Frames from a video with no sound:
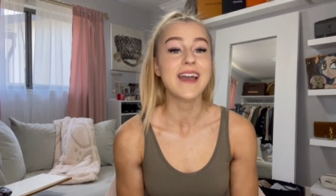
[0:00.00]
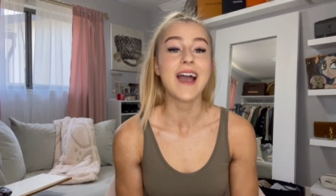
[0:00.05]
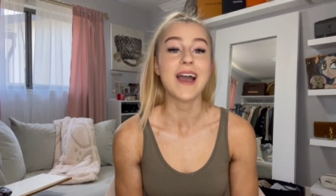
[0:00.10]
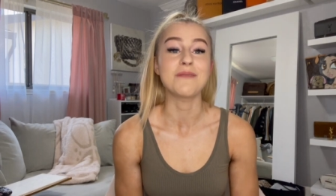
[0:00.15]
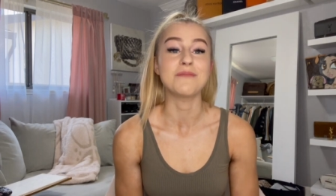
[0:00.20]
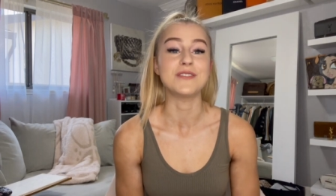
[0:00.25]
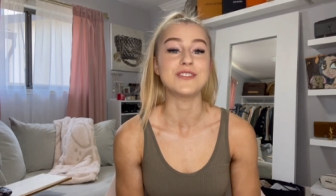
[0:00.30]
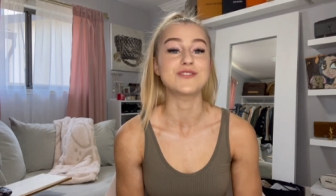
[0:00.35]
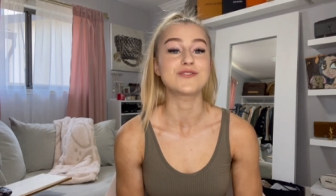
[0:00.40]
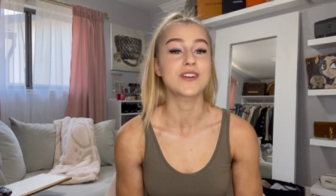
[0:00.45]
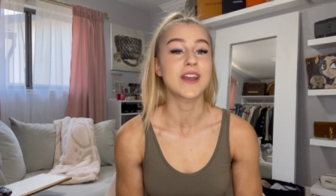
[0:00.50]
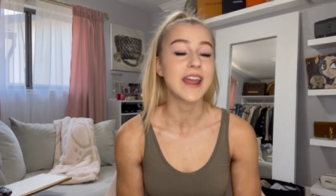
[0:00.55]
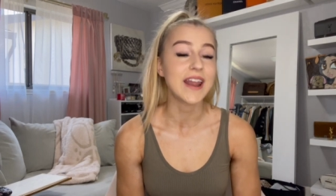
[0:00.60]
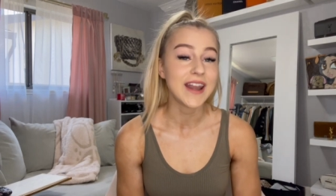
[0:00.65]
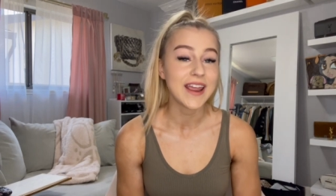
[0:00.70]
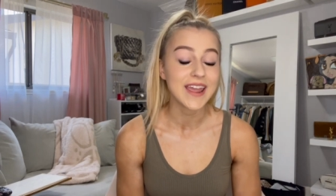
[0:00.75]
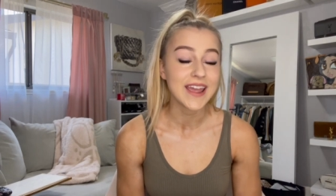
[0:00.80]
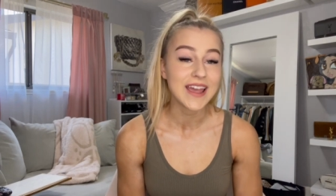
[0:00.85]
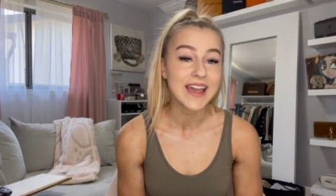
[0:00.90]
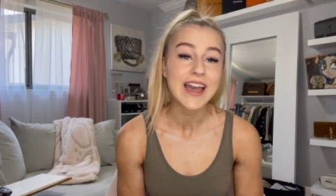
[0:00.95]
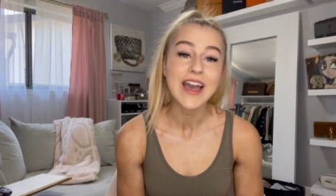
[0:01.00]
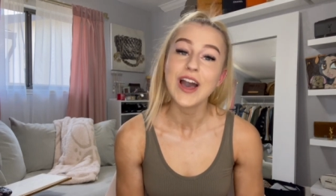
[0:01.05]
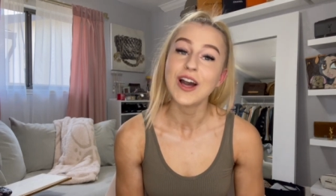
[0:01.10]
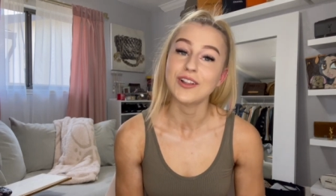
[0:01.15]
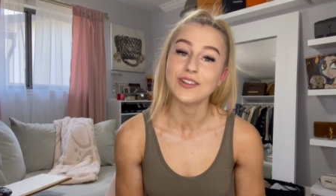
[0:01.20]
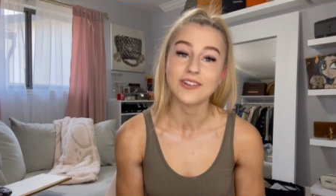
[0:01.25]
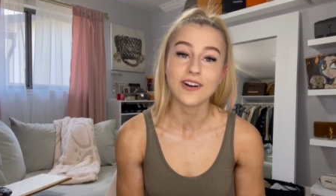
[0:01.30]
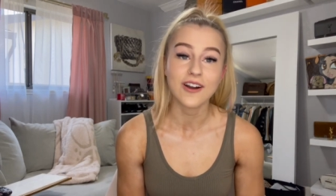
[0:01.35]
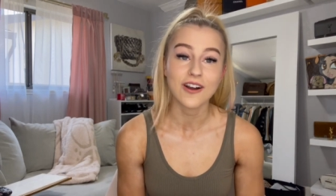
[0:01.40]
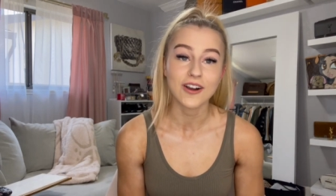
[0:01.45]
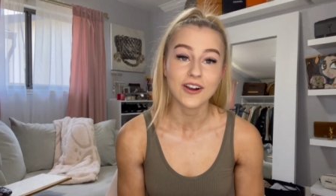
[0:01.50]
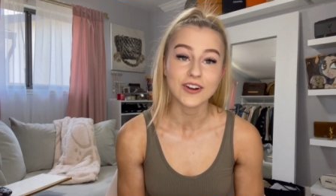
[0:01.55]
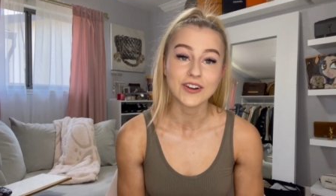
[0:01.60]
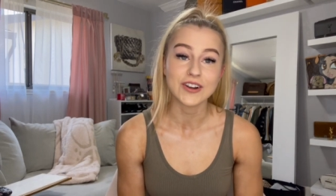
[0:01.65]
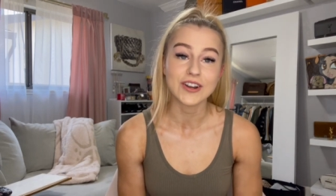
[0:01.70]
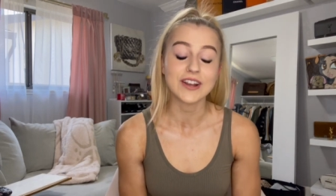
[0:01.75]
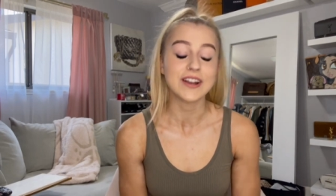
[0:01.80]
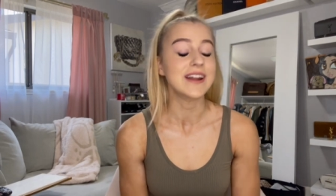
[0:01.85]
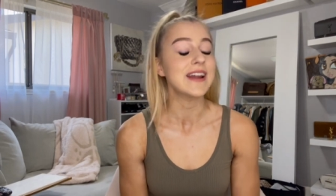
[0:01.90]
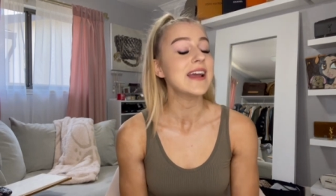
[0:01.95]
I've been training a lot
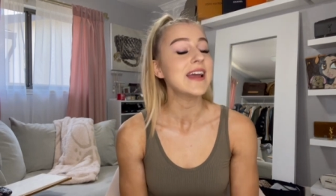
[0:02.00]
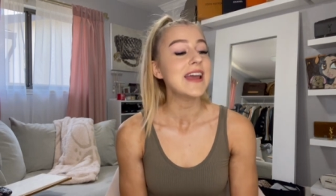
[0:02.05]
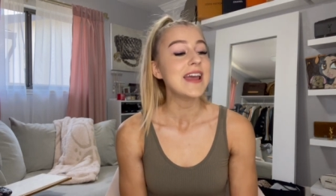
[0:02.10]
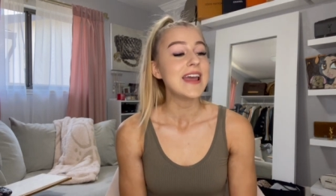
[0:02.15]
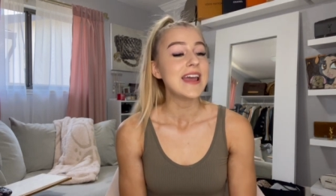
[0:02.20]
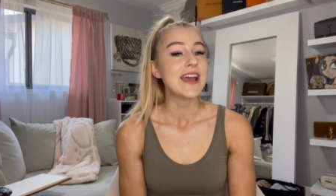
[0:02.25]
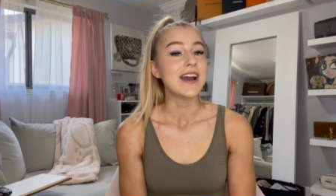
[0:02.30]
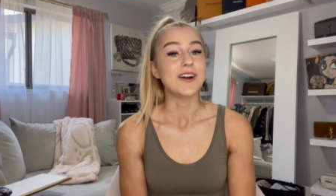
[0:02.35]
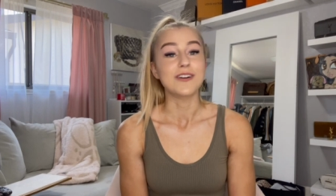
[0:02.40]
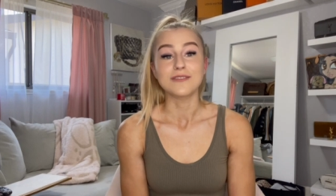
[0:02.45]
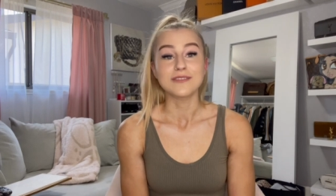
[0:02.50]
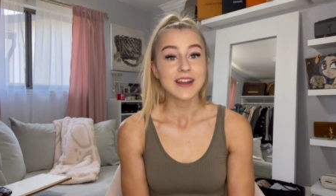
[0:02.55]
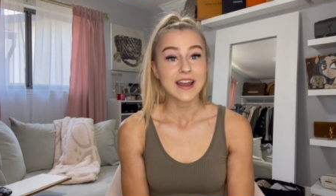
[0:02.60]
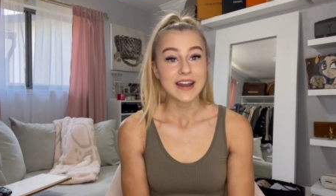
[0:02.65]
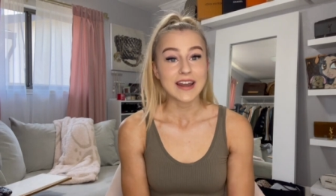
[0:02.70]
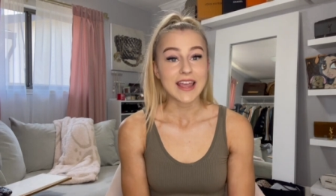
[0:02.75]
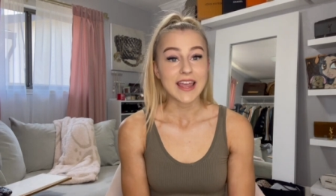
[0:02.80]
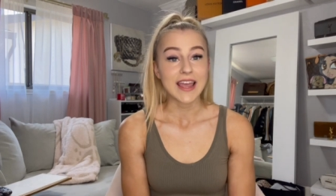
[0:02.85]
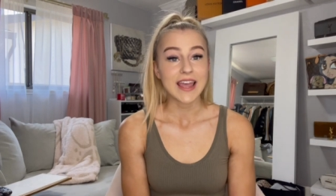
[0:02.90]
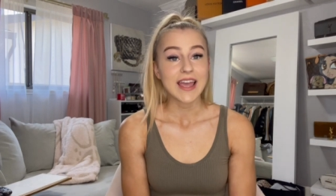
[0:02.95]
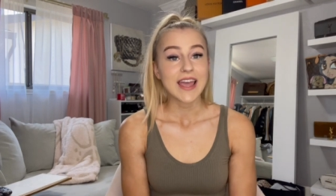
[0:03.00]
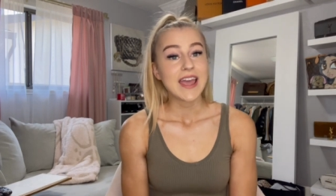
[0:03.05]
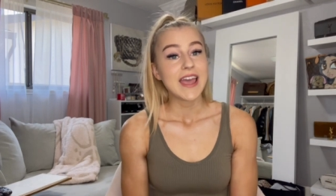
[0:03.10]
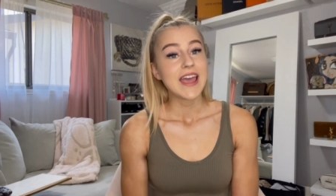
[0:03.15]
harder already.